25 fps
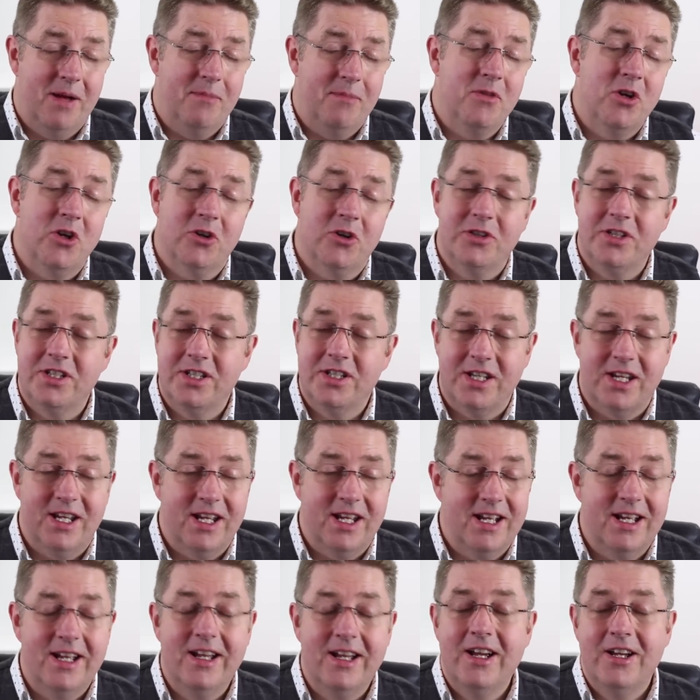I'm not
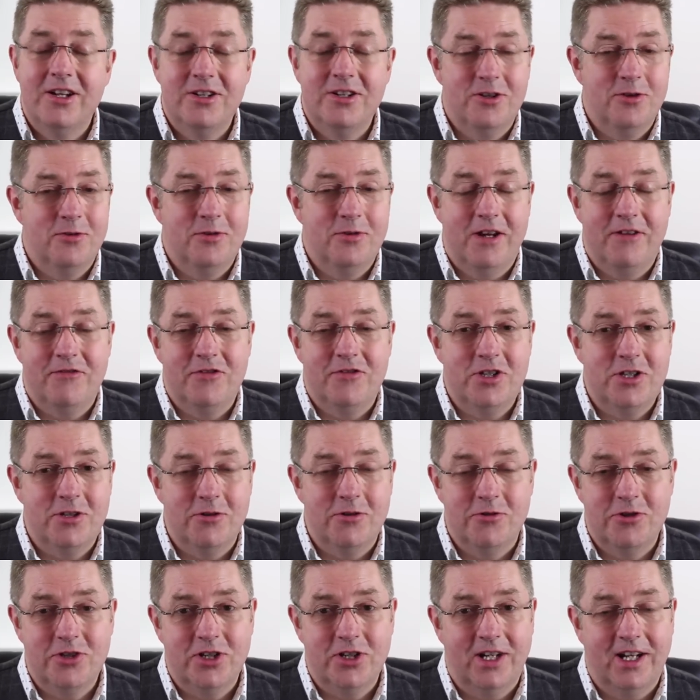saying don't have a
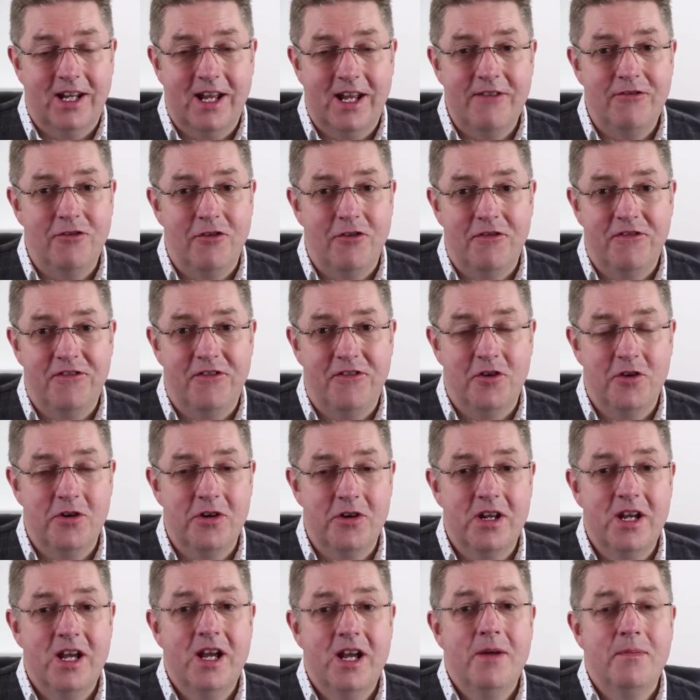social life or
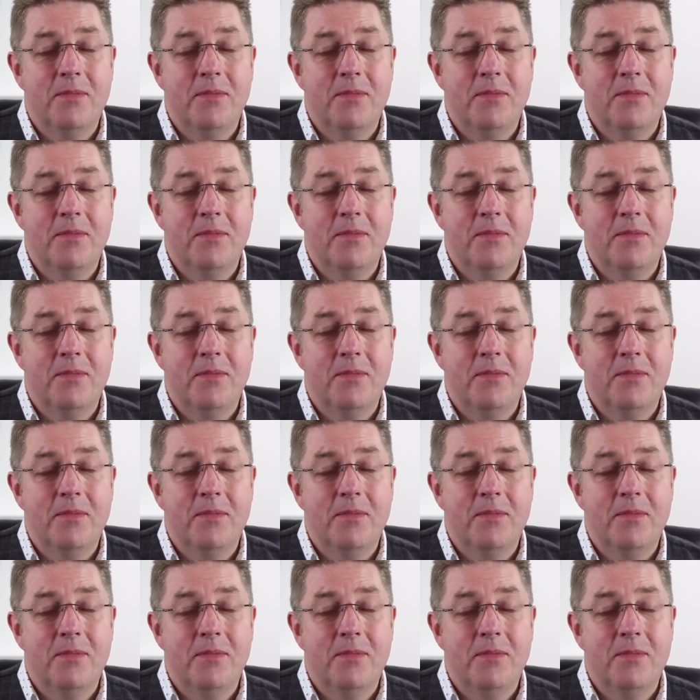fun,